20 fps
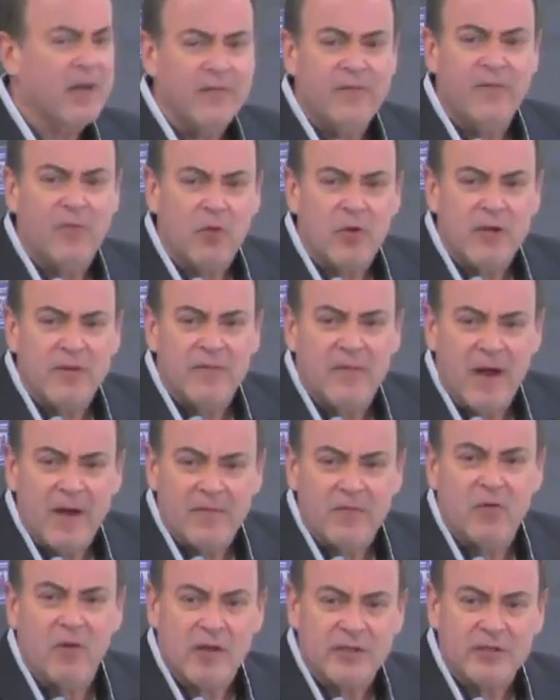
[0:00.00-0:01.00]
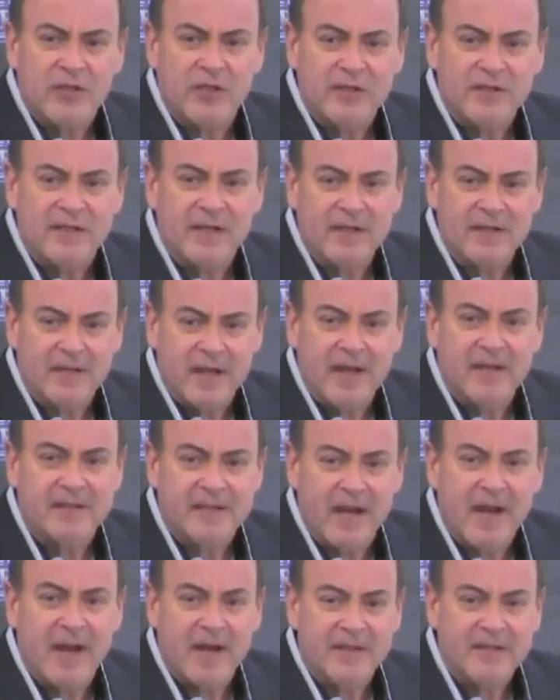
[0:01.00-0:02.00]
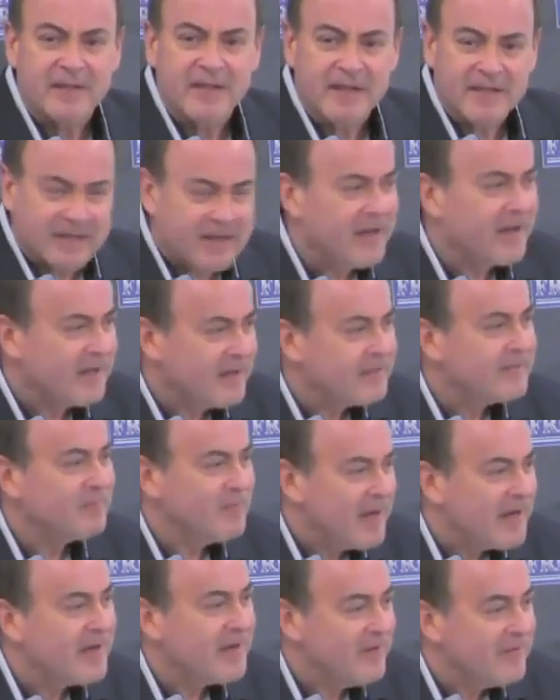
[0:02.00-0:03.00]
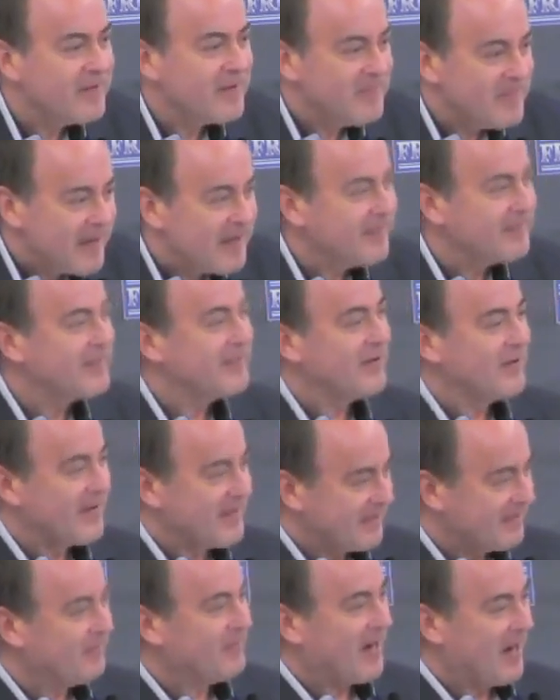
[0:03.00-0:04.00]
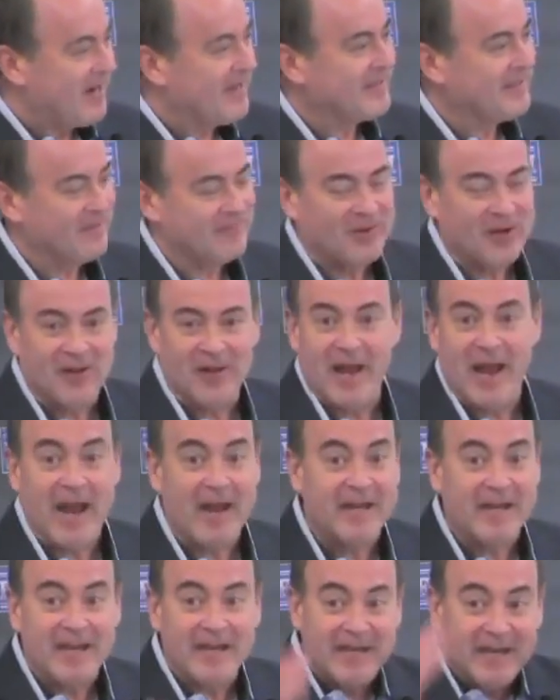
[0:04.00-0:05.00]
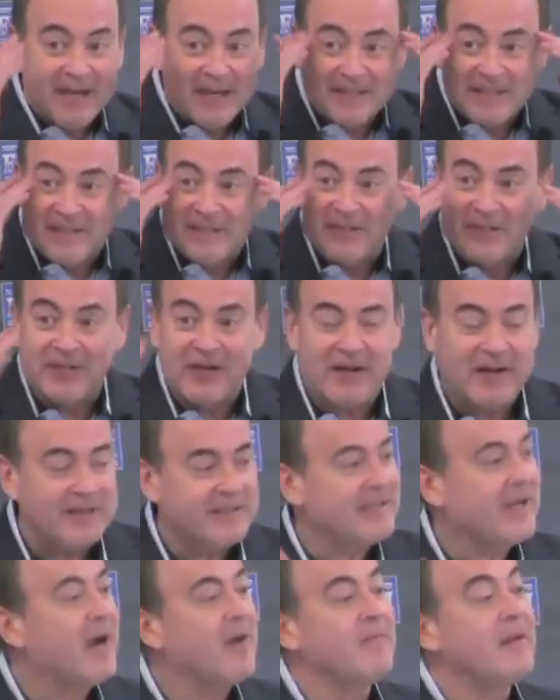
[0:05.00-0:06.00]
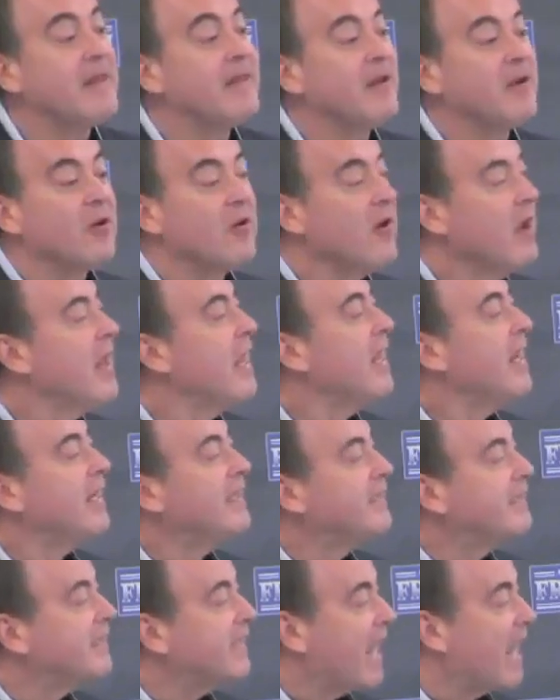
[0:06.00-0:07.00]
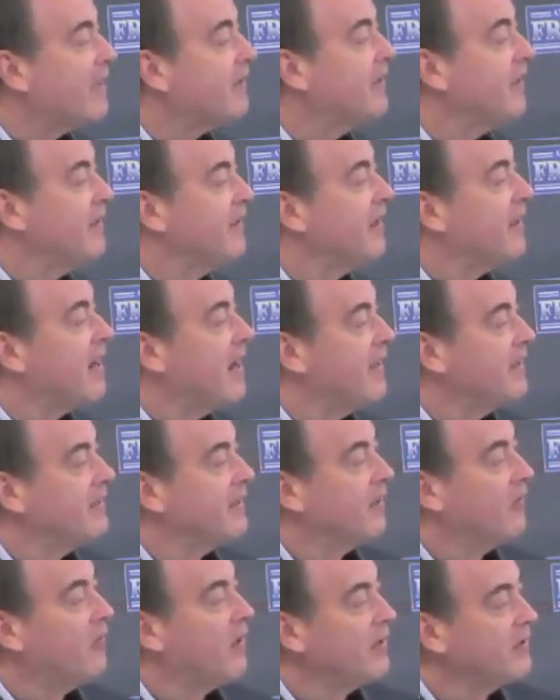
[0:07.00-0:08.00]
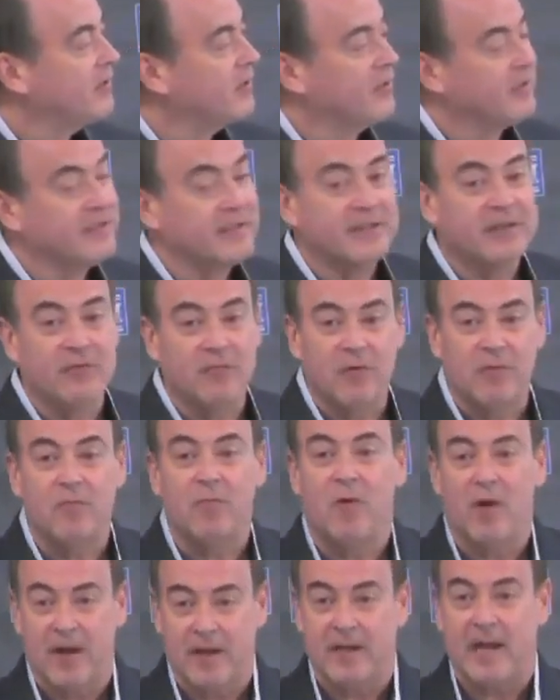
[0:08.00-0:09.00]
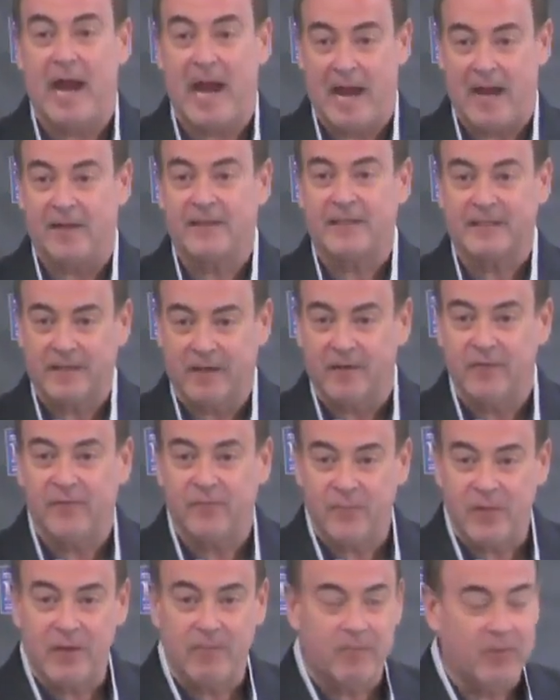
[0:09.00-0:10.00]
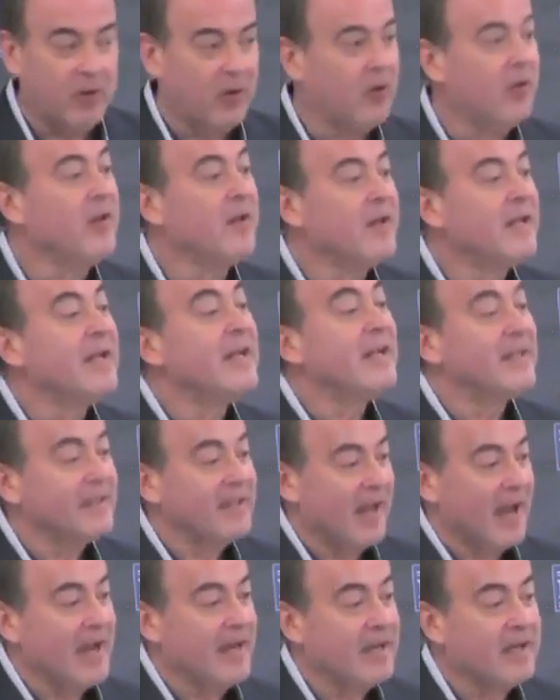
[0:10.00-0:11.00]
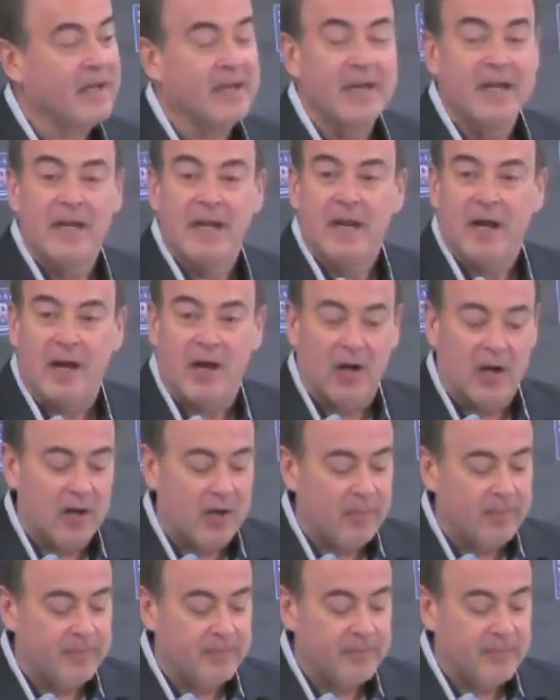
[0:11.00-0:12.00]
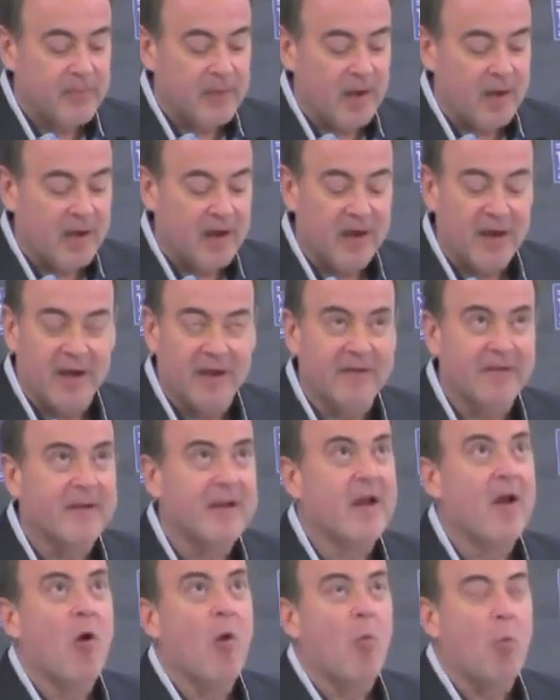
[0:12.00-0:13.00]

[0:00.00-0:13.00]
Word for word: I have 45 questions I'd like to ask and get as many of them answered as possible. And it is just, I mean, they're exactly the kinds of questions you would want asked of people, like what